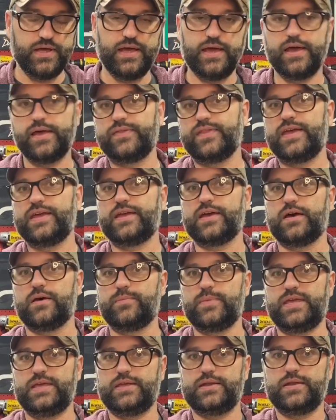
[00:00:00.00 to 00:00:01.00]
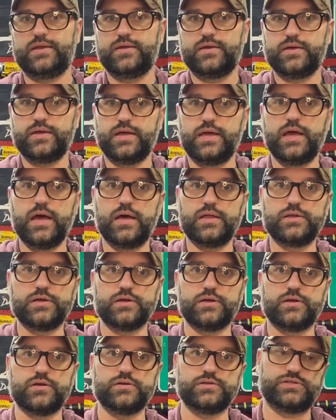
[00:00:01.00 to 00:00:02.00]
and they come in
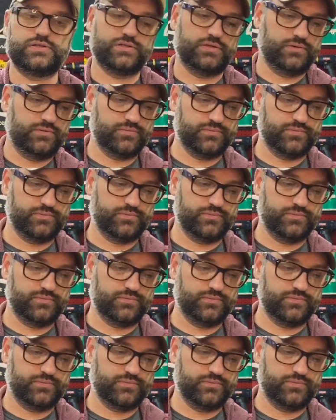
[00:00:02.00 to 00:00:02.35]
colors.